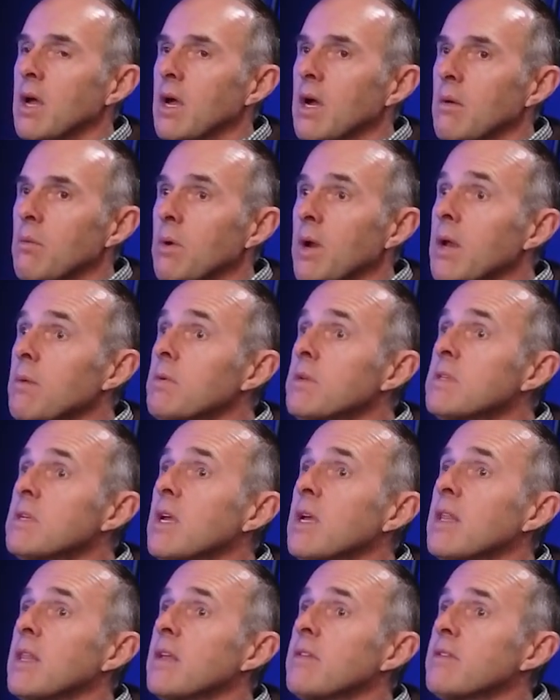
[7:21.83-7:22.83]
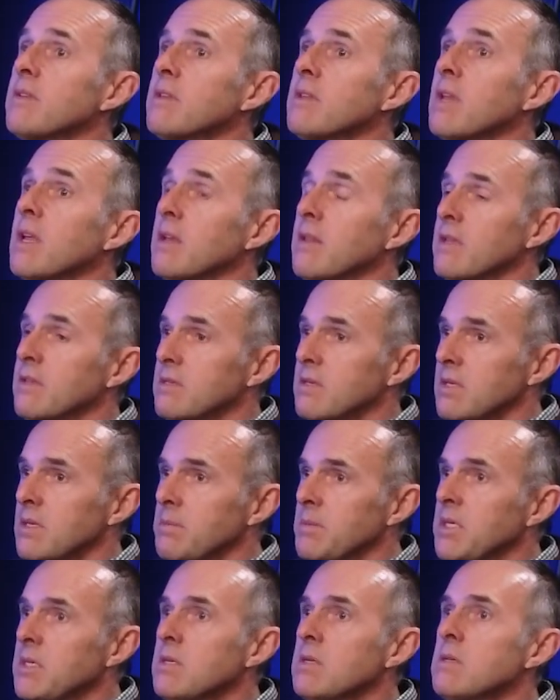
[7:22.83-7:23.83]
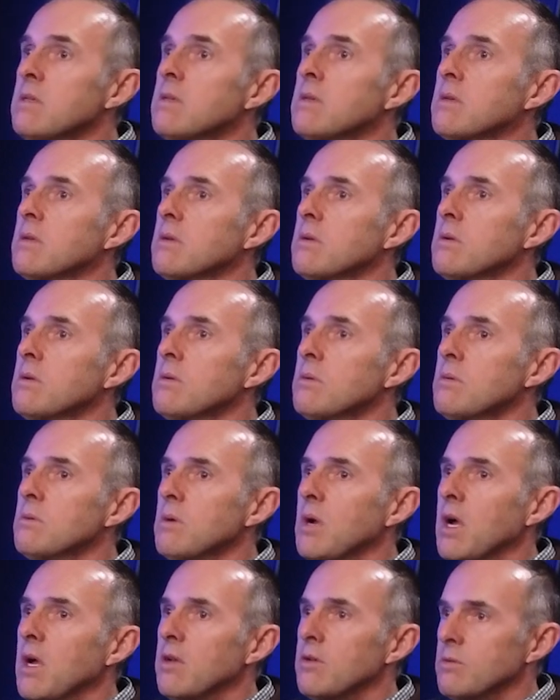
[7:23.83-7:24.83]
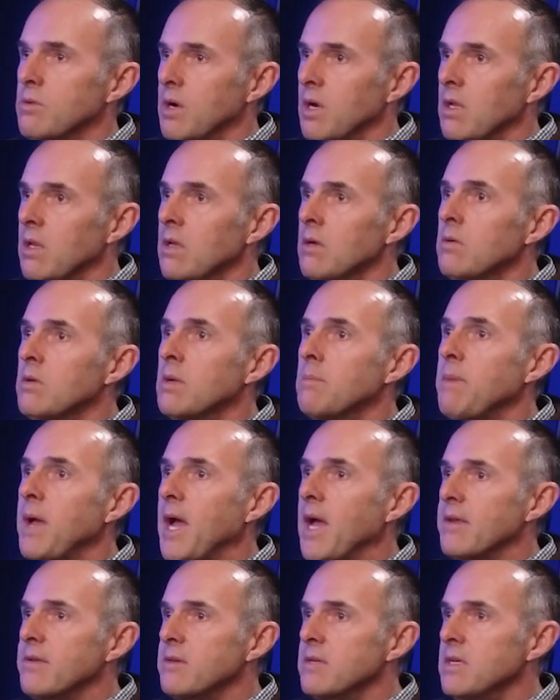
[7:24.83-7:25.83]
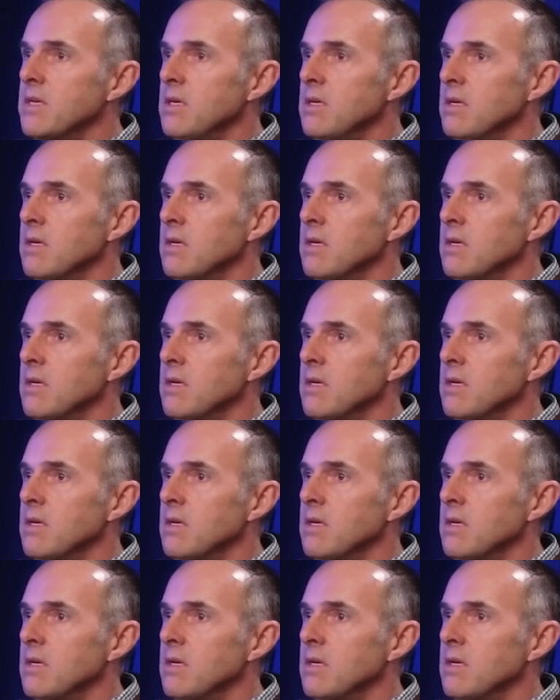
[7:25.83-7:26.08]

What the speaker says: What I would say, that's limited to truckload capacity.